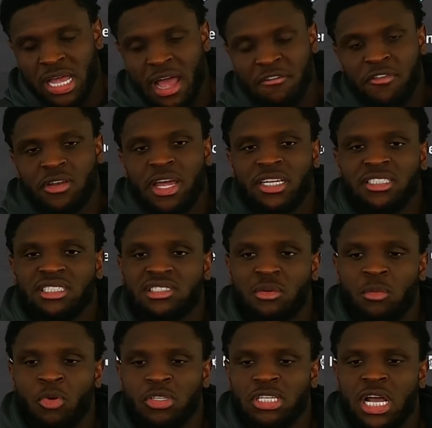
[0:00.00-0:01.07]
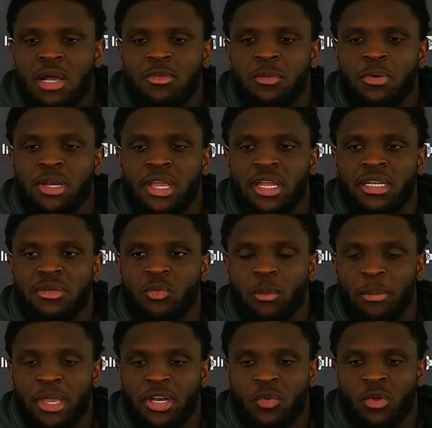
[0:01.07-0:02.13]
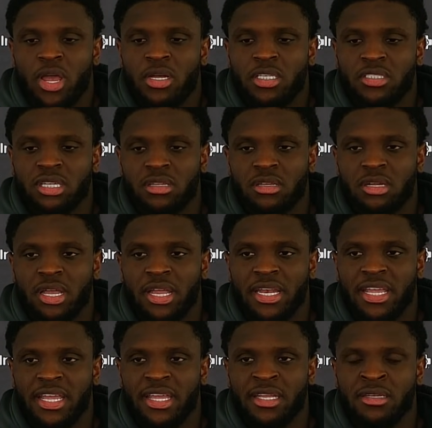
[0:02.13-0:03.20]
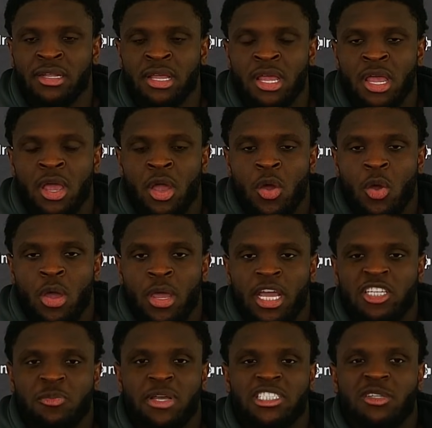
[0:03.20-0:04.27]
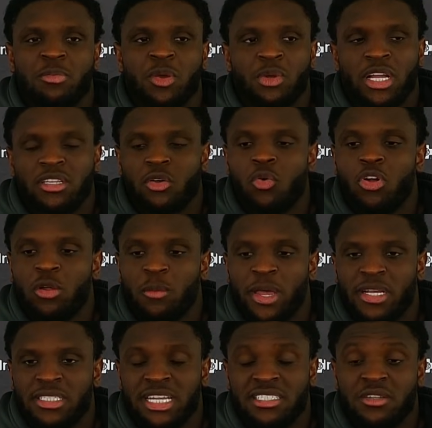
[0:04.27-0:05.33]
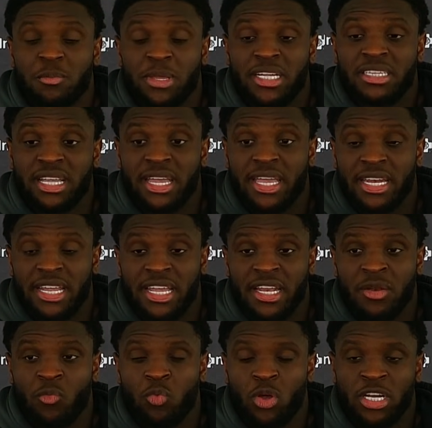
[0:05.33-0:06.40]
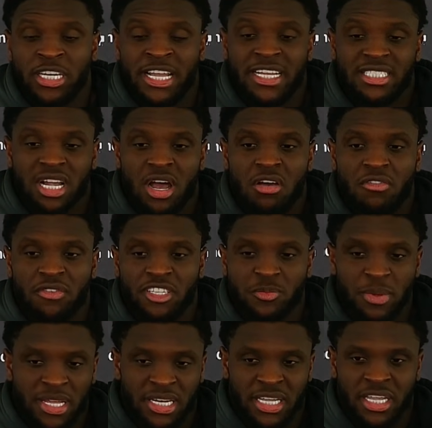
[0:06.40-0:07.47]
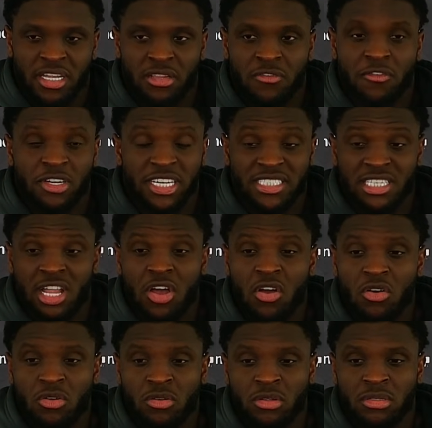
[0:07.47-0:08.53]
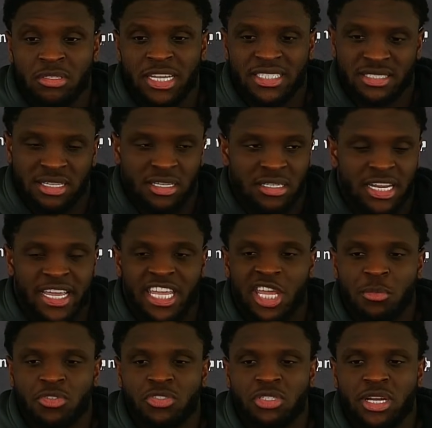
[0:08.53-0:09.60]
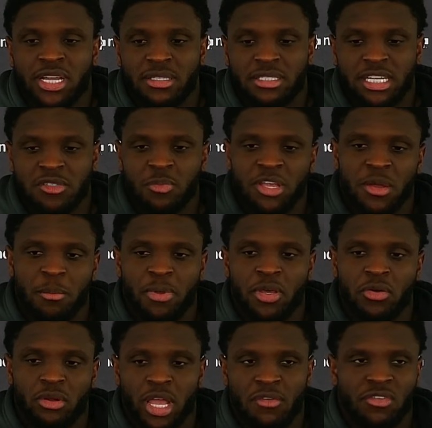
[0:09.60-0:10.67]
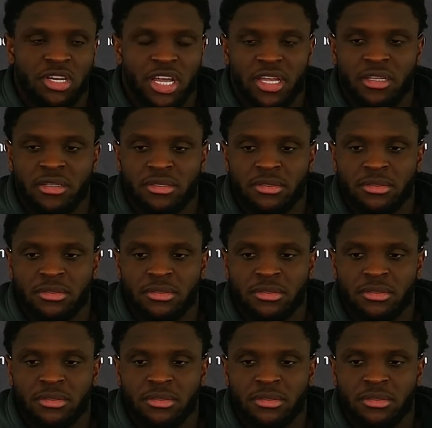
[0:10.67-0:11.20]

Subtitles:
I feel like just the more time you put in being around each other, and then especially being like the quarterbacks, that's the big thing. And then running it as an offense, being together for this long, that's chemistry that's being built every day.